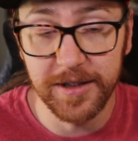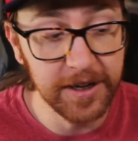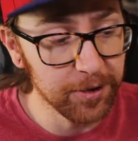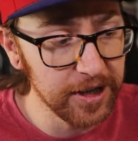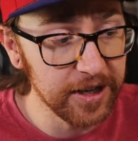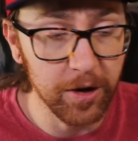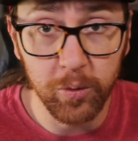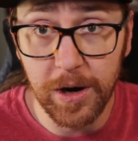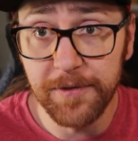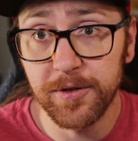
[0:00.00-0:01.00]
They created a
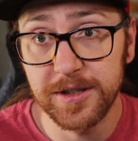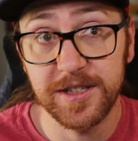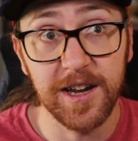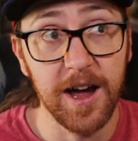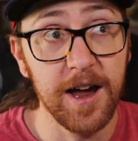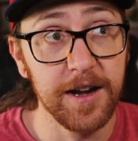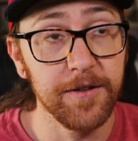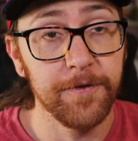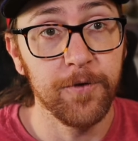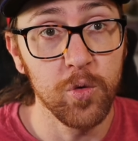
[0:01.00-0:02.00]
reference guide
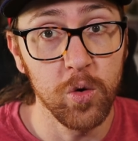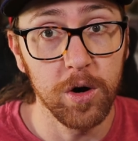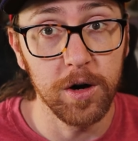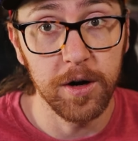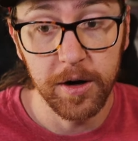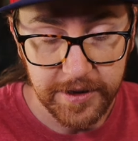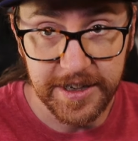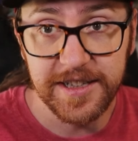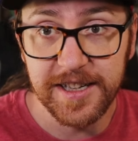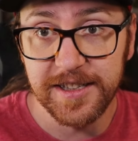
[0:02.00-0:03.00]
for
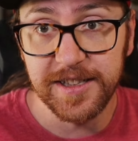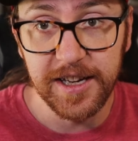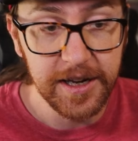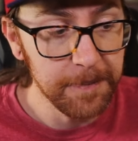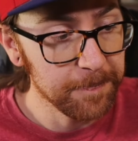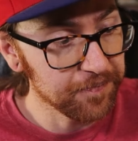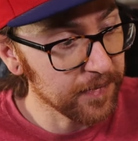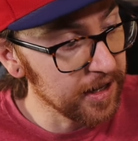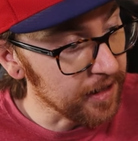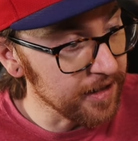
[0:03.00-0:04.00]
DCC,
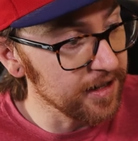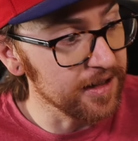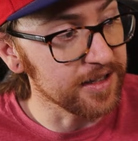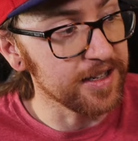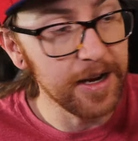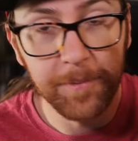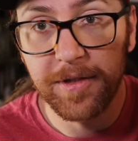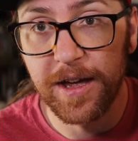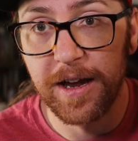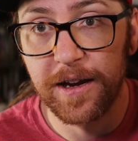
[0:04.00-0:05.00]
and they did the same
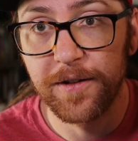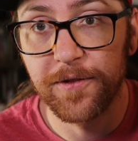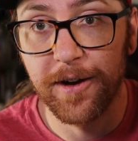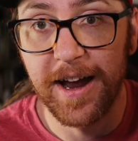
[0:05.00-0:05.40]
thing for